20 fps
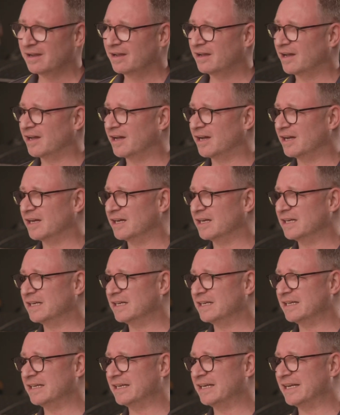
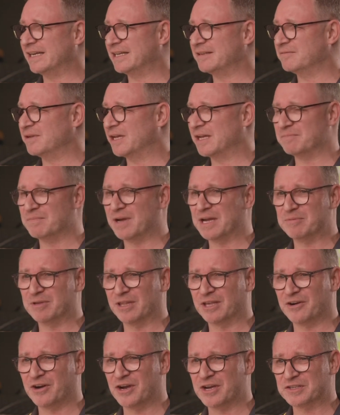Uh, and, and, maybe
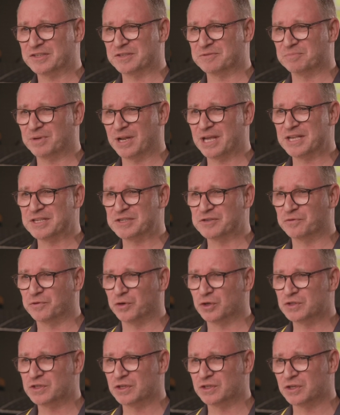there are some plans
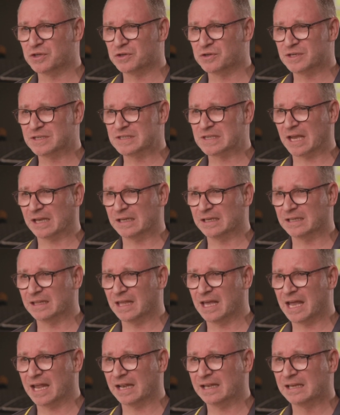afoot to do exactly
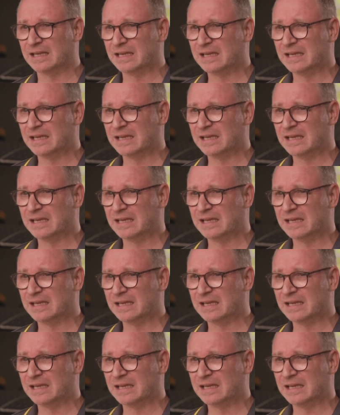that.